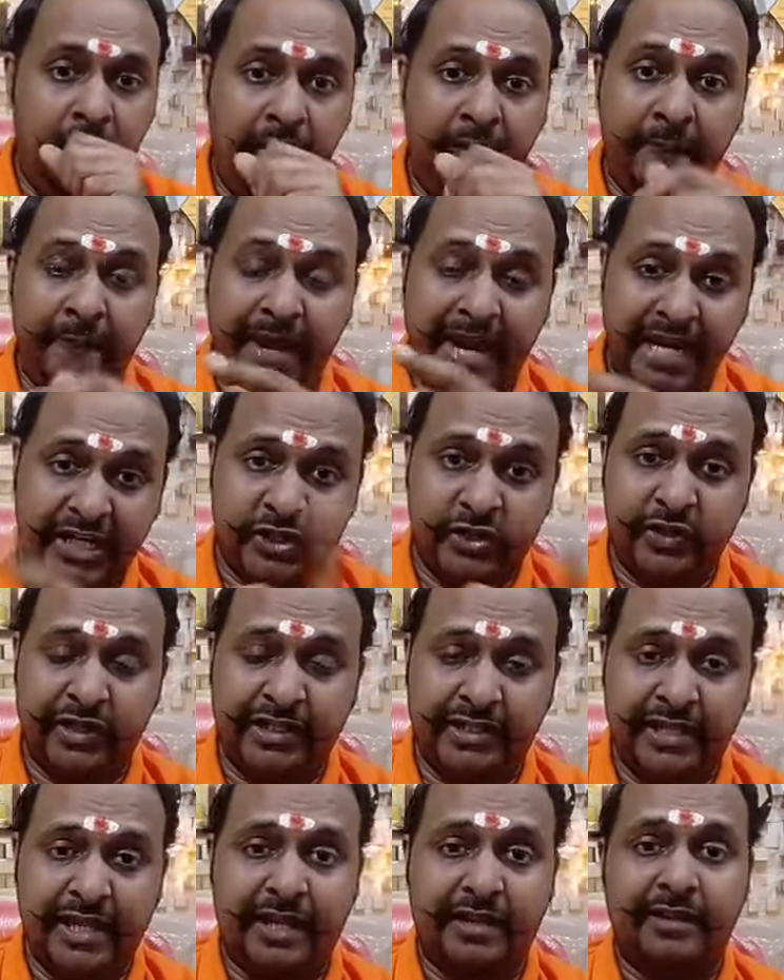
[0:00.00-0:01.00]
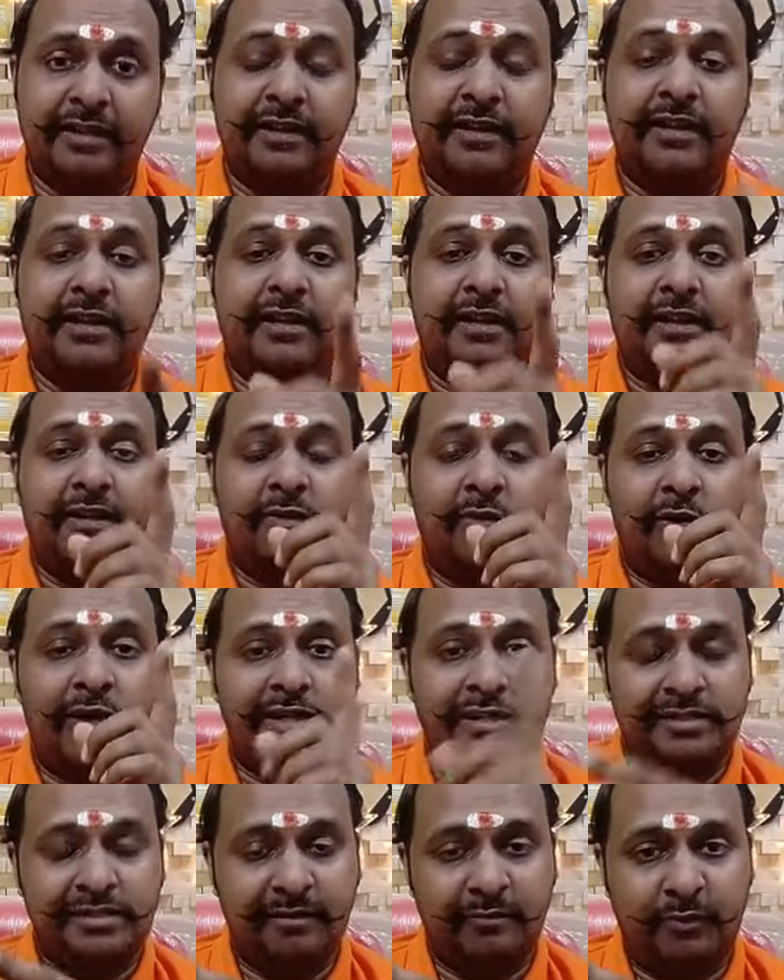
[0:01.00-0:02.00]
Make sure that
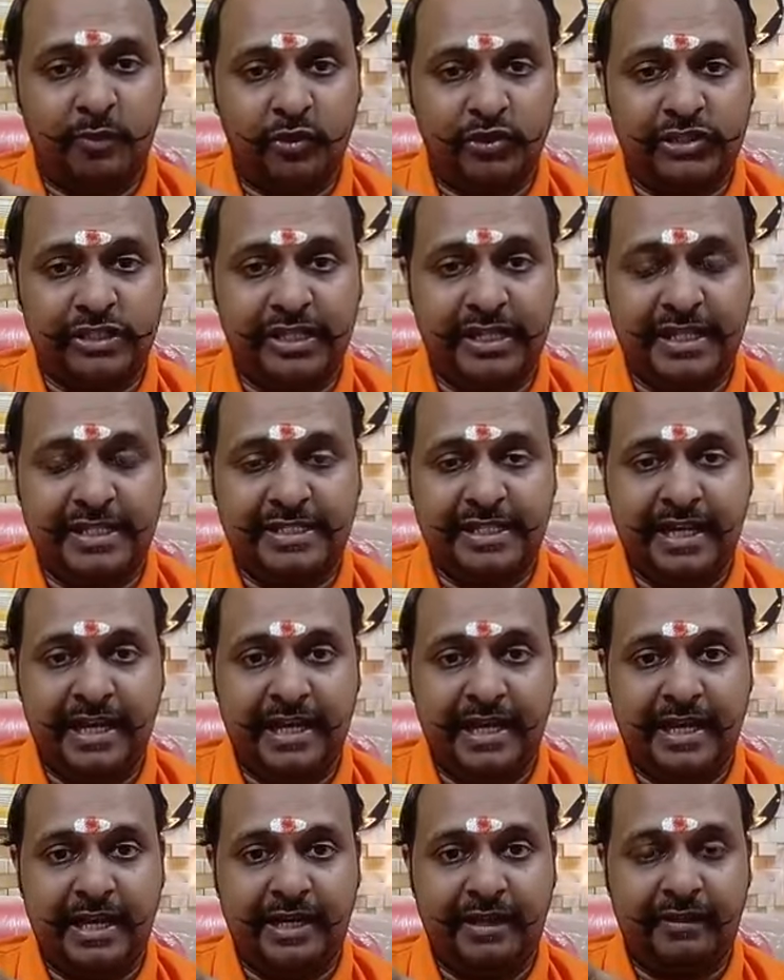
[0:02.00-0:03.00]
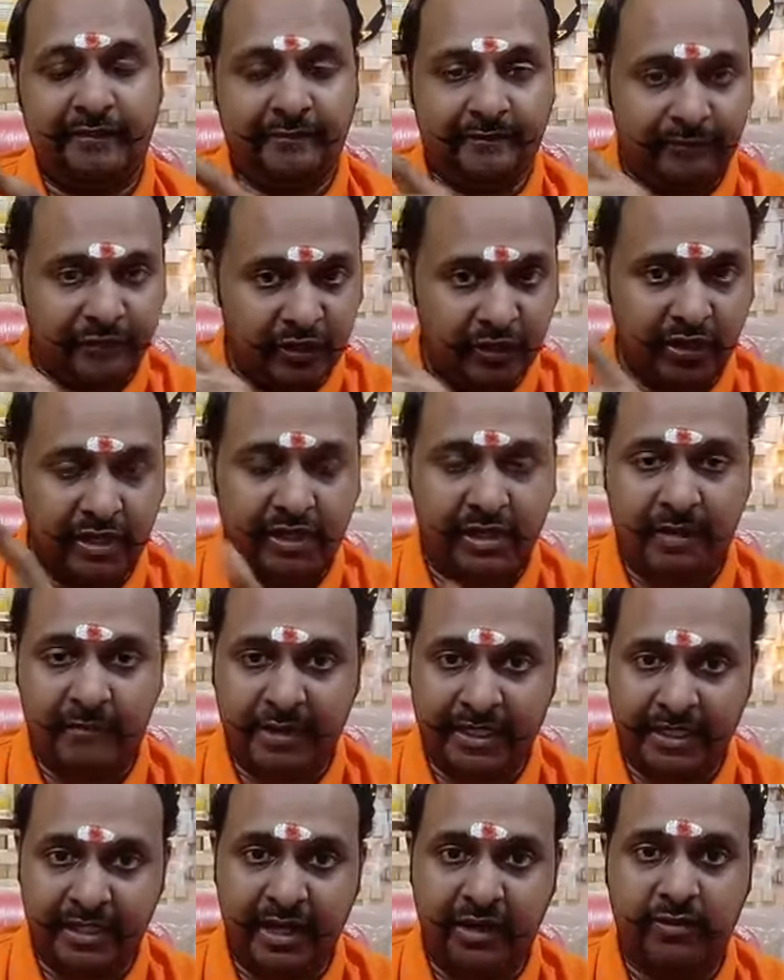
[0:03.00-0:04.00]
once the posting has ended, you are
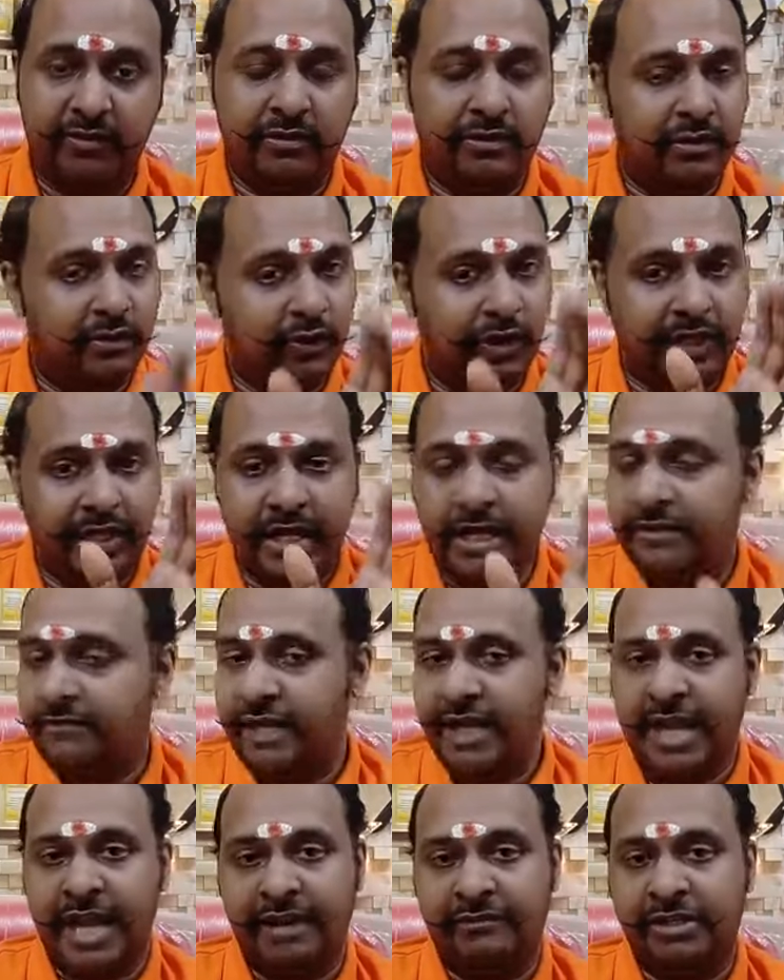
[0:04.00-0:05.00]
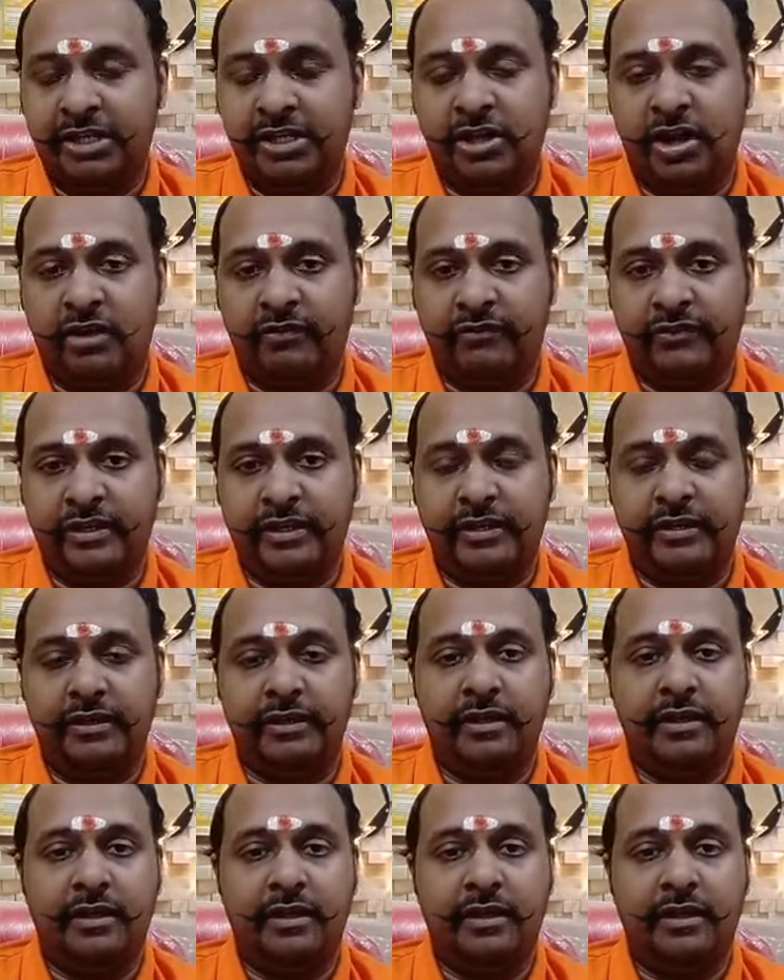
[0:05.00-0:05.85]
coming down, you are anyway having coffee.